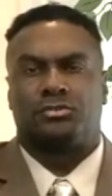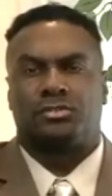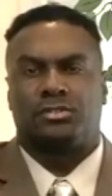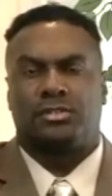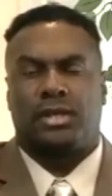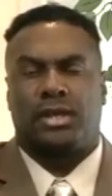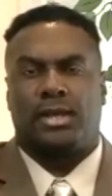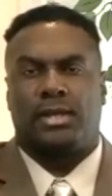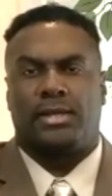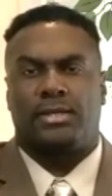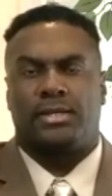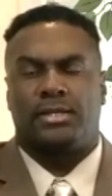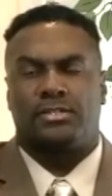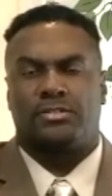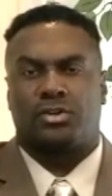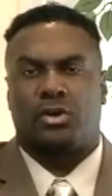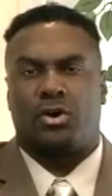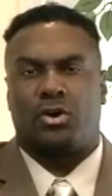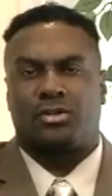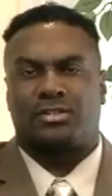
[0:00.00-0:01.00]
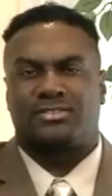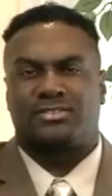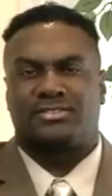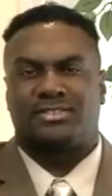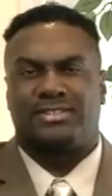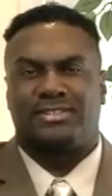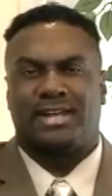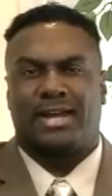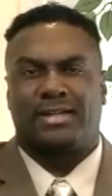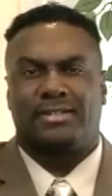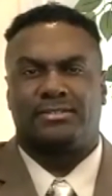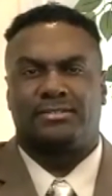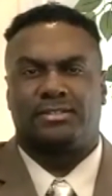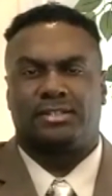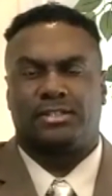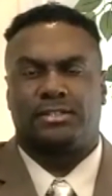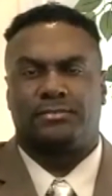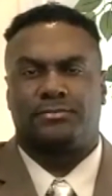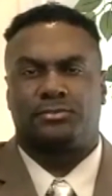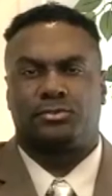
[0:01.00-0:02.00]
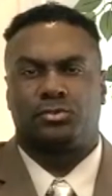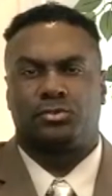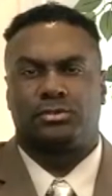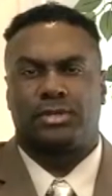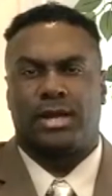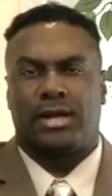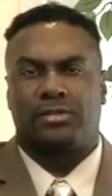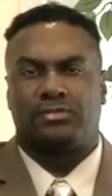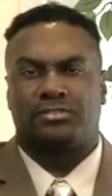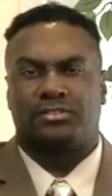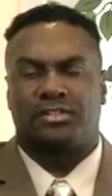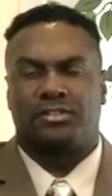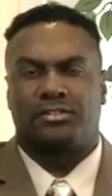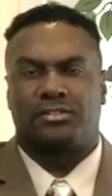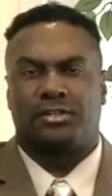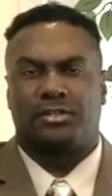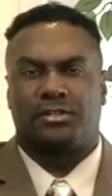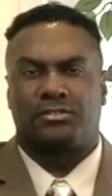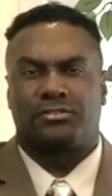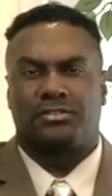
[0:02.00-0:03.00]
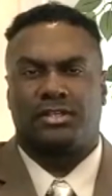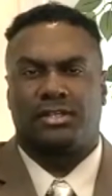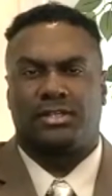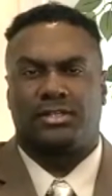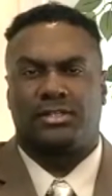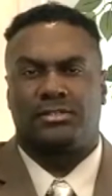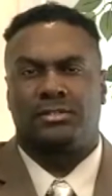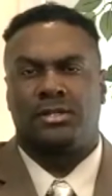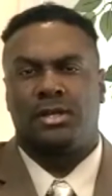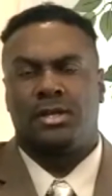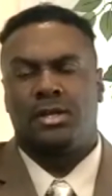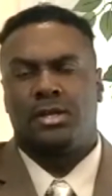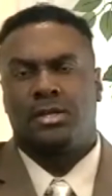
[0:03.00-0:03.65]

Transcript: Today is August the 19th, 2013.